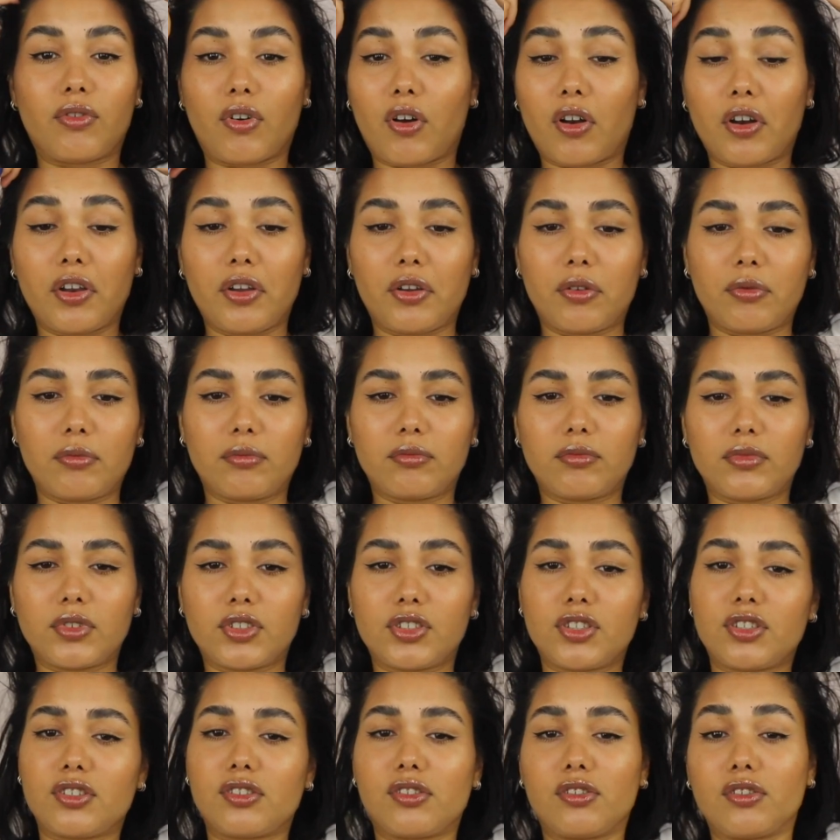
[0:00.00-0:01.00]
volume.
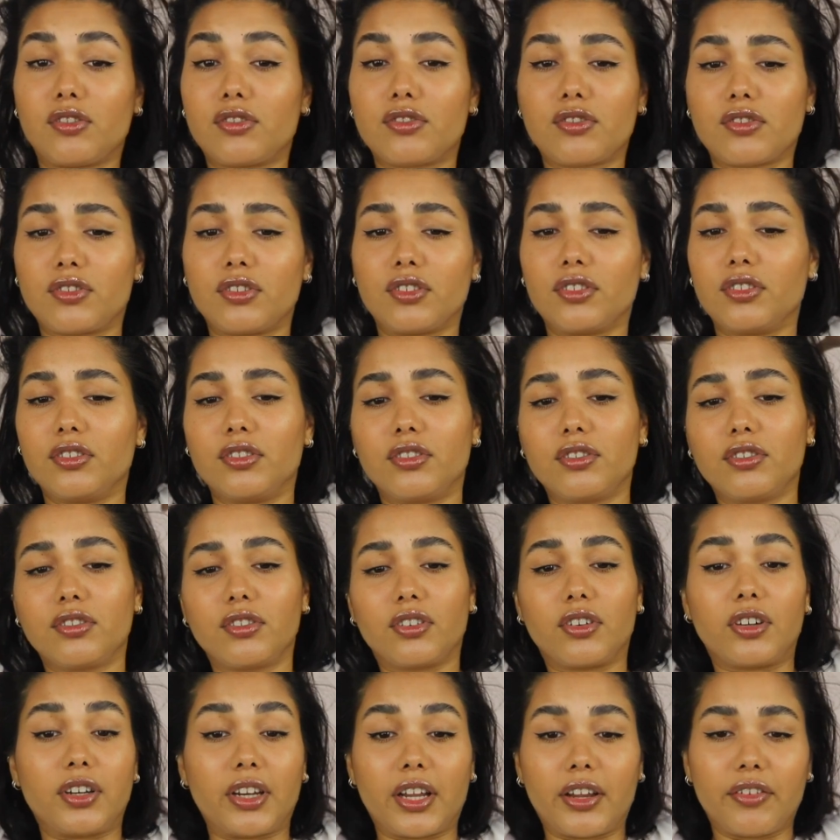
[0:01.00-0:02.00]
It just looks good
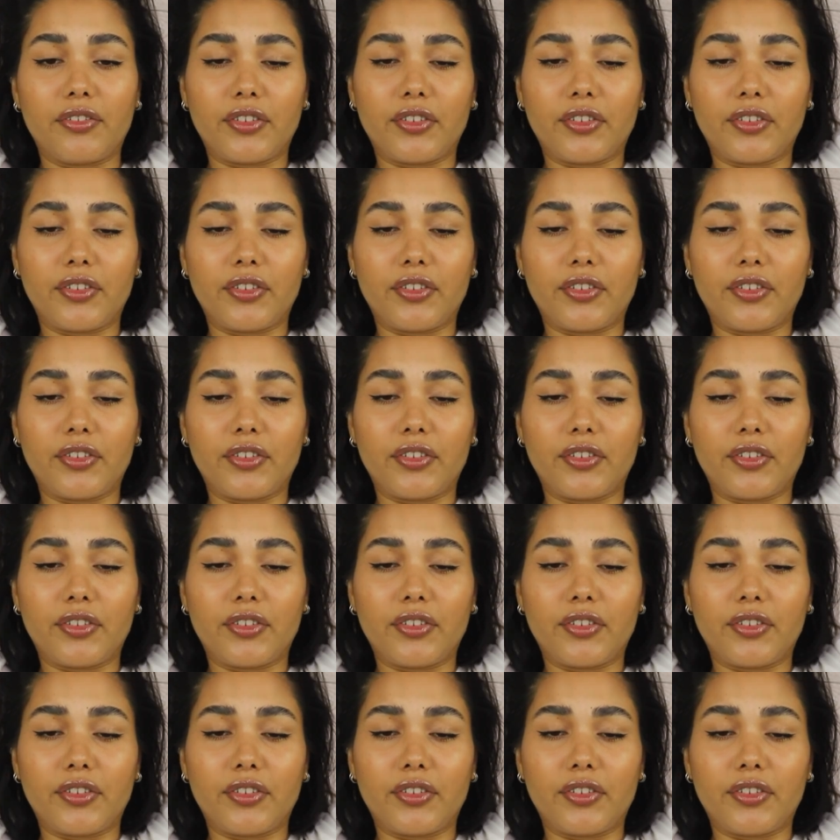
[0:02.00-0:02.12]
on